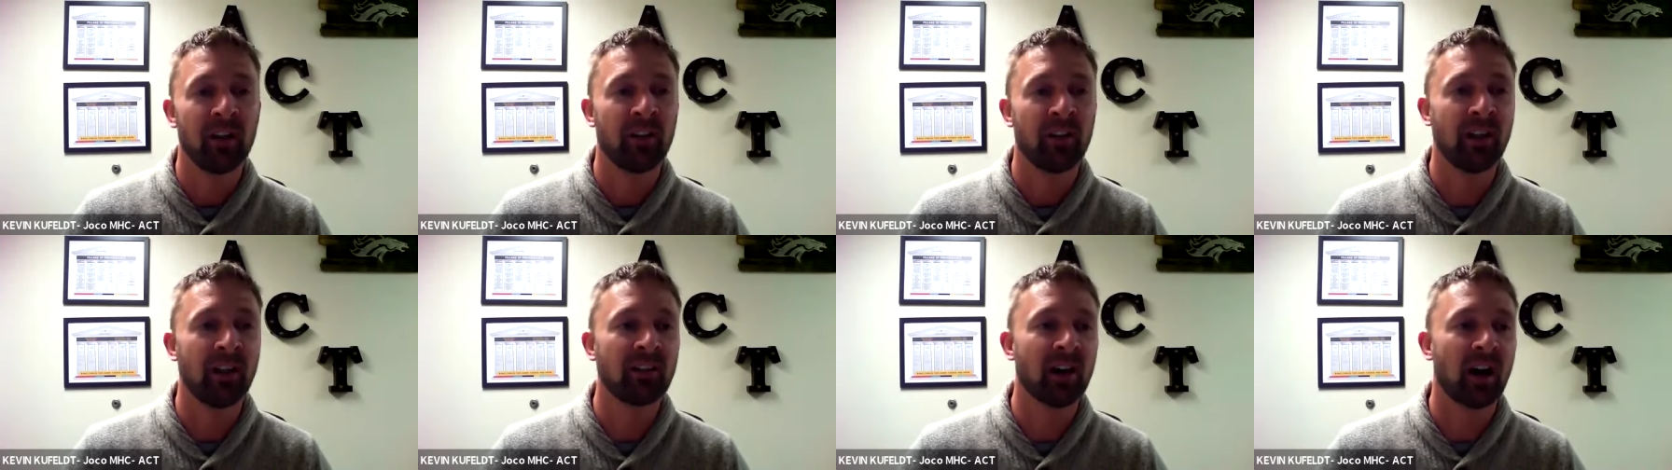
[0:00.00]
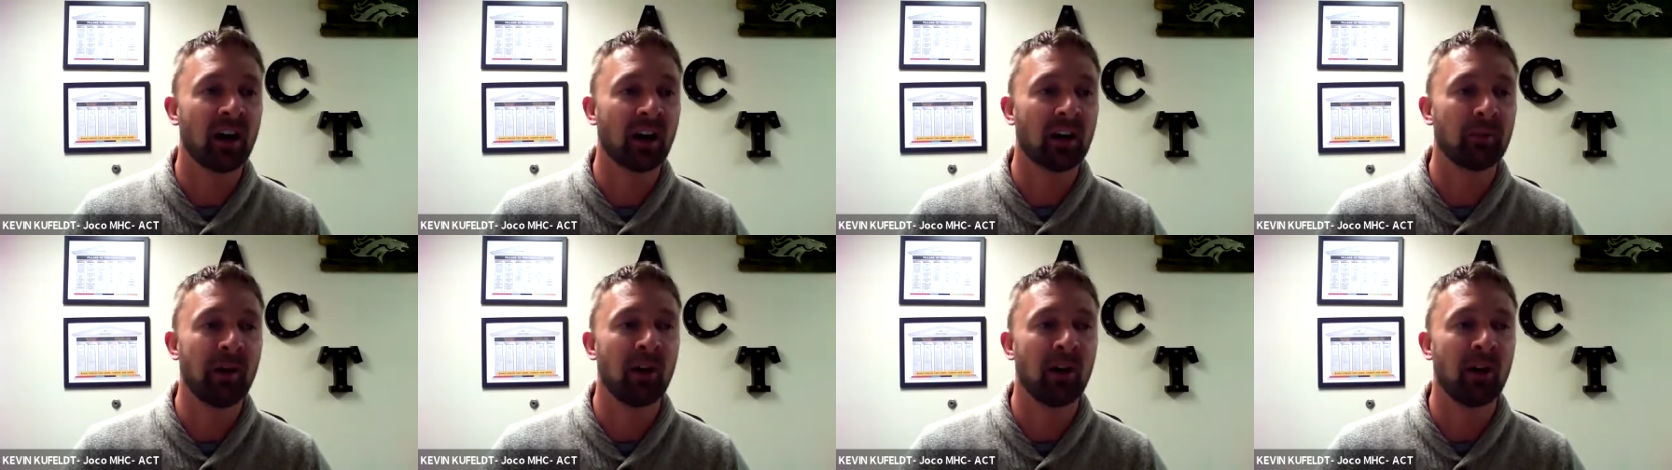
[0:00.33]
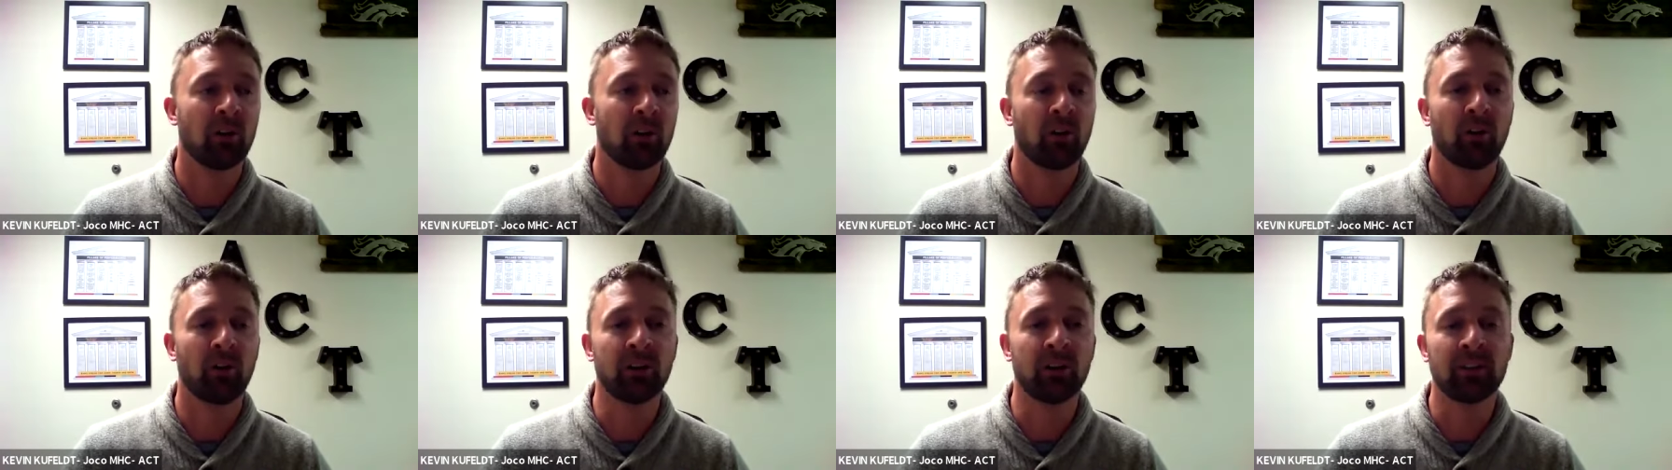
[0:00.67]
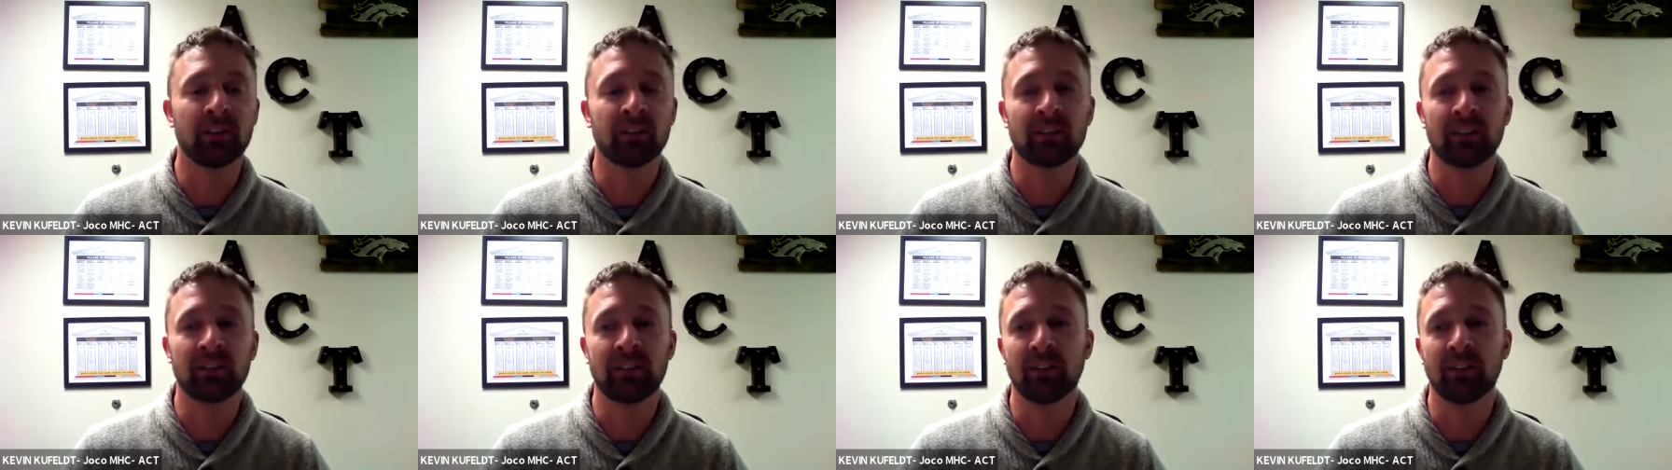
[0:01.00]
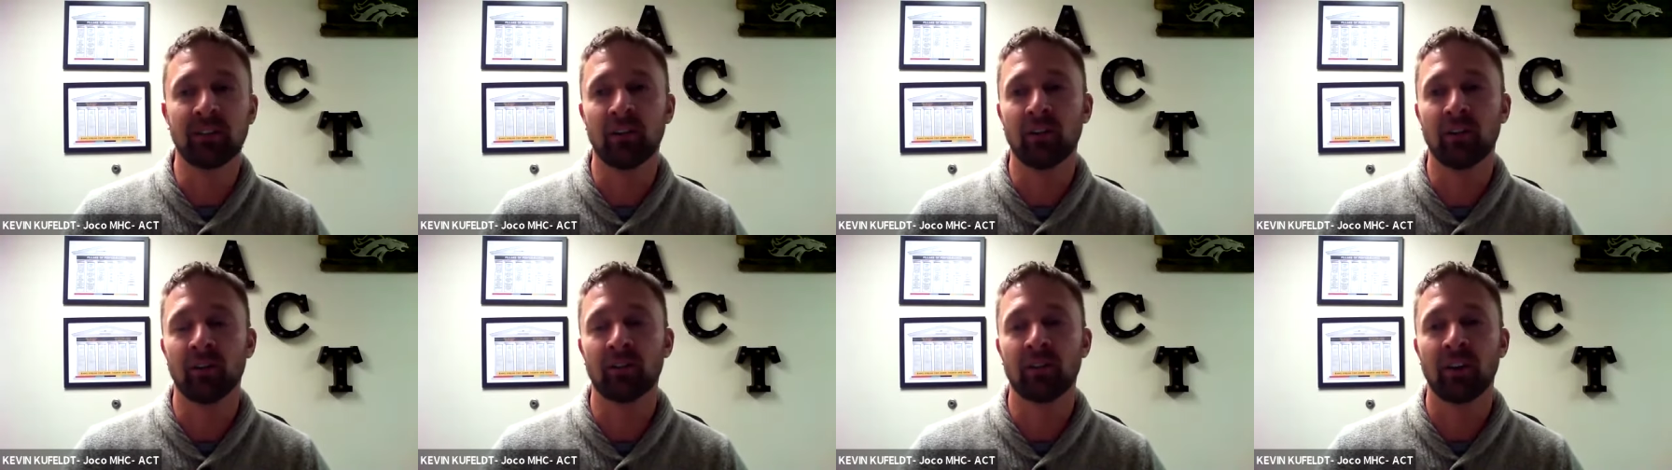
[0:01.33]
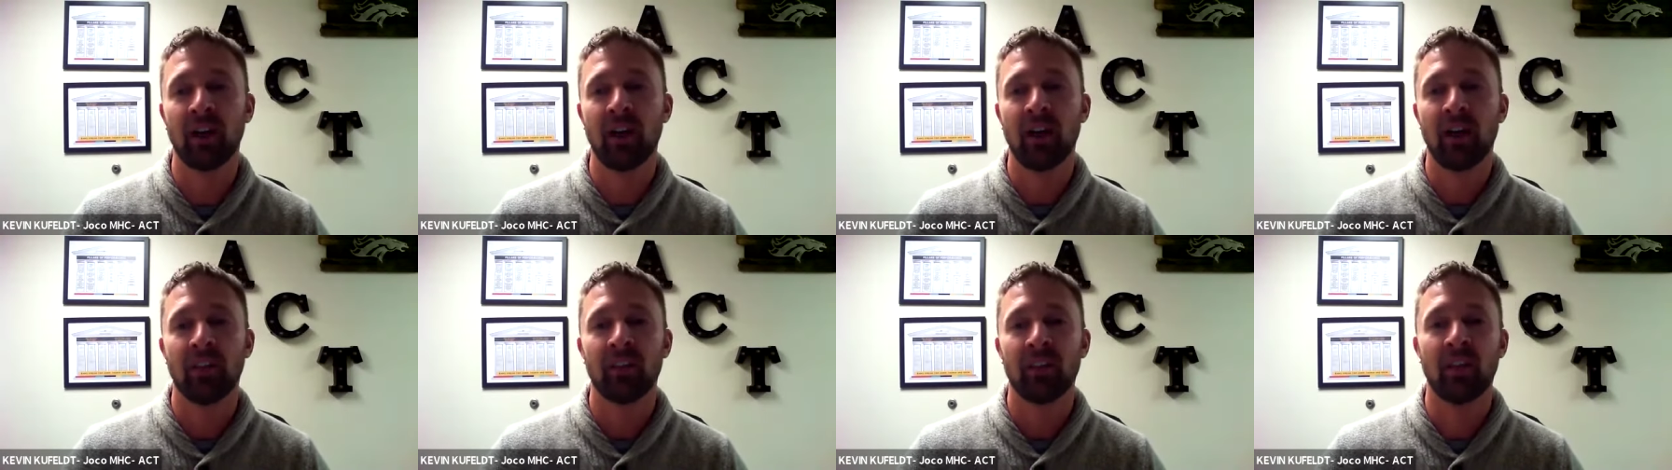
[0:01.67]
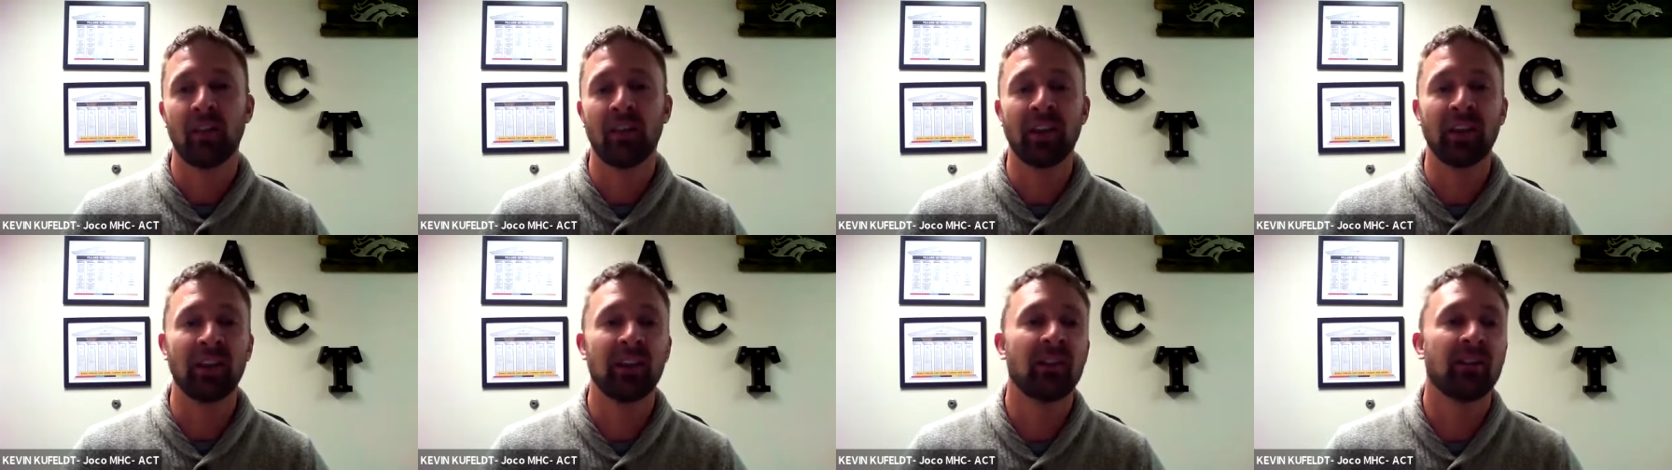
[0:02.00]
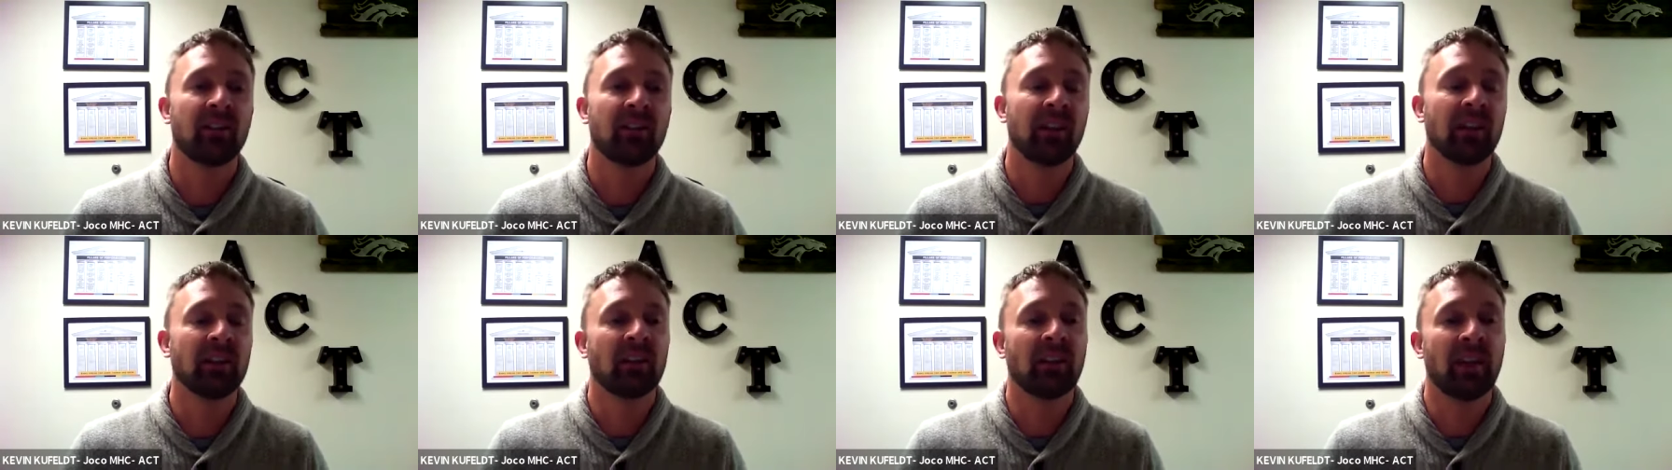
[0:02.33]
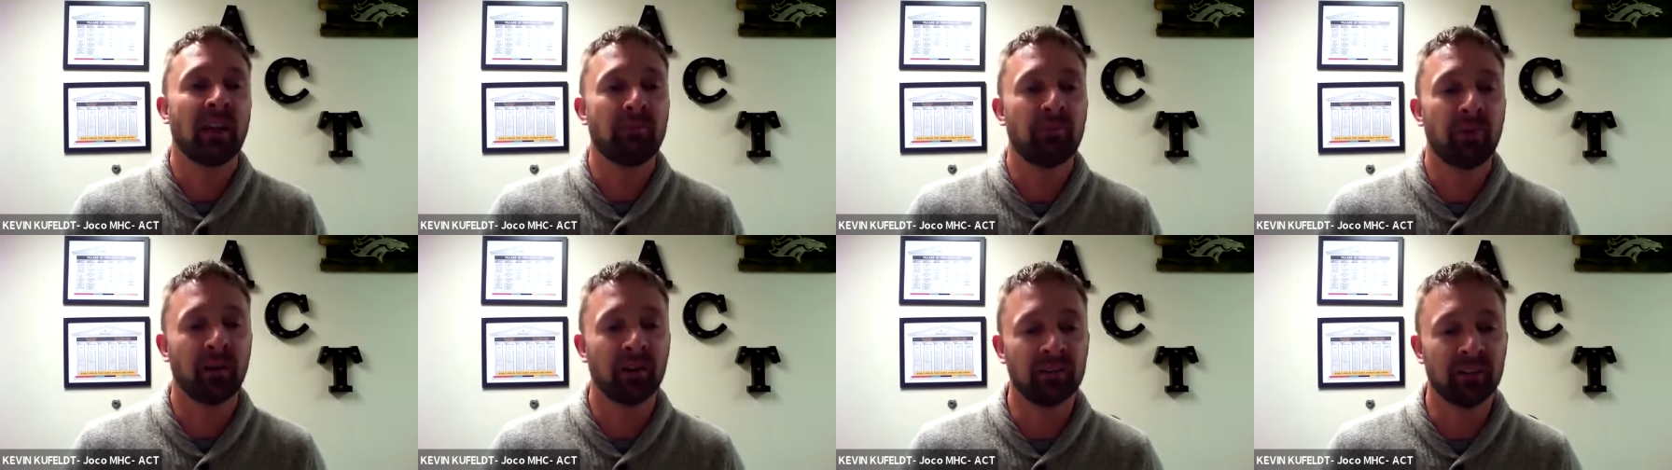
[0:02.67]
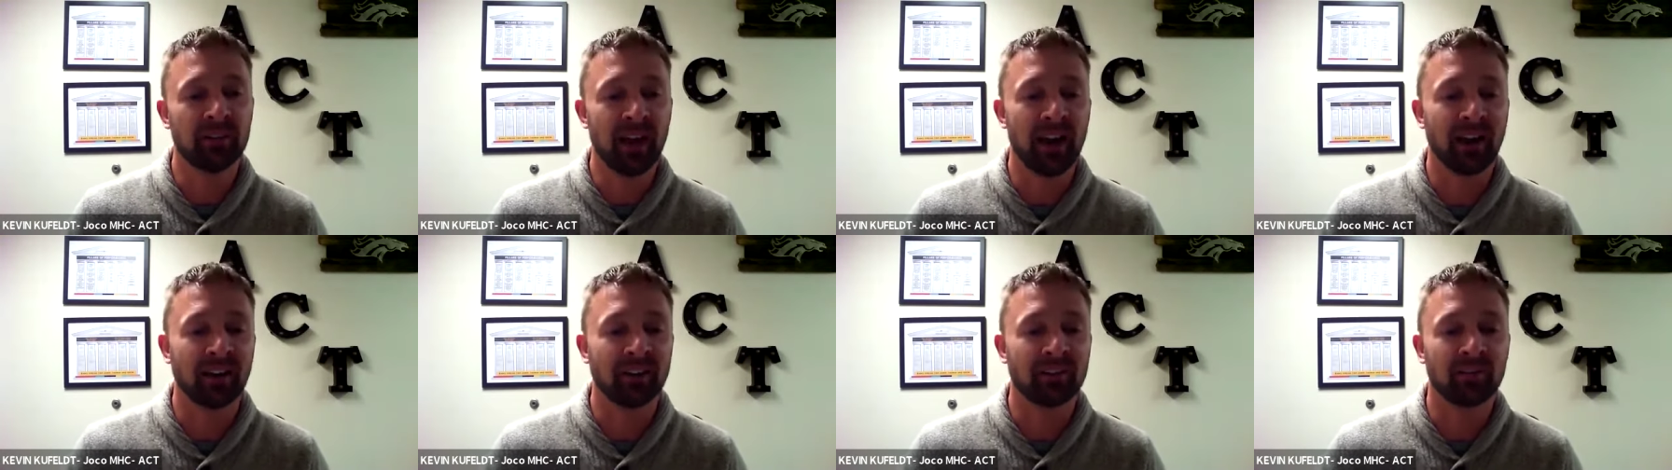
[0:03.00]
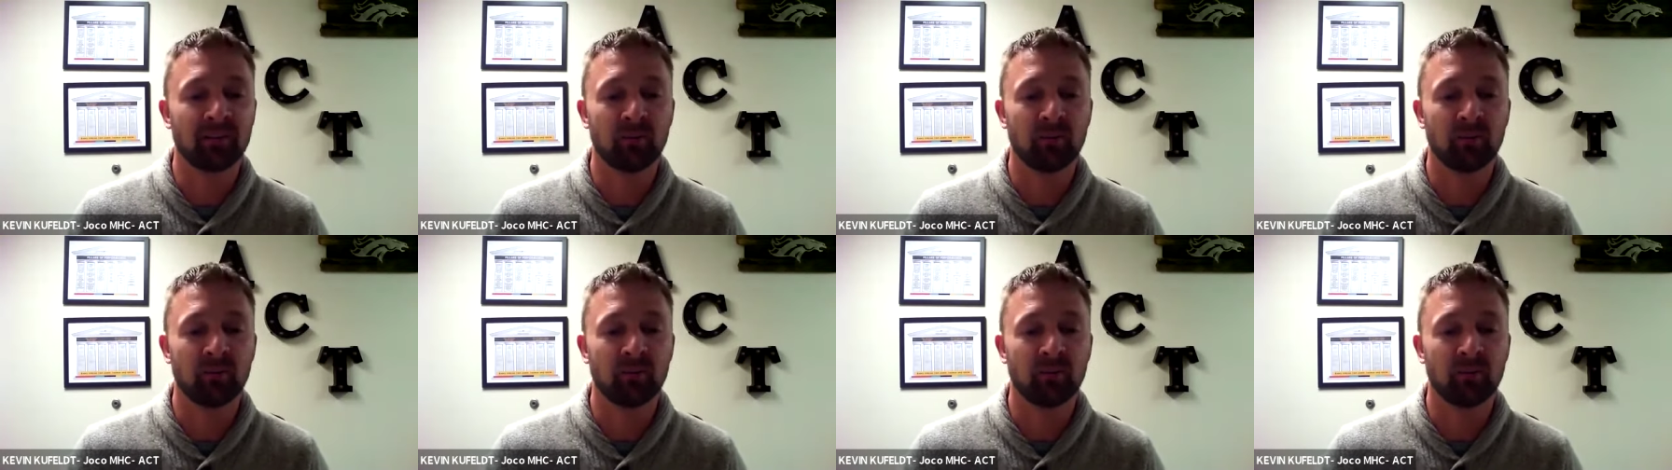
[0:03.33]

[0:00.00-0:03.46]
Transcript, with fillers: They talk about learning skills that they didn't think that they possessed,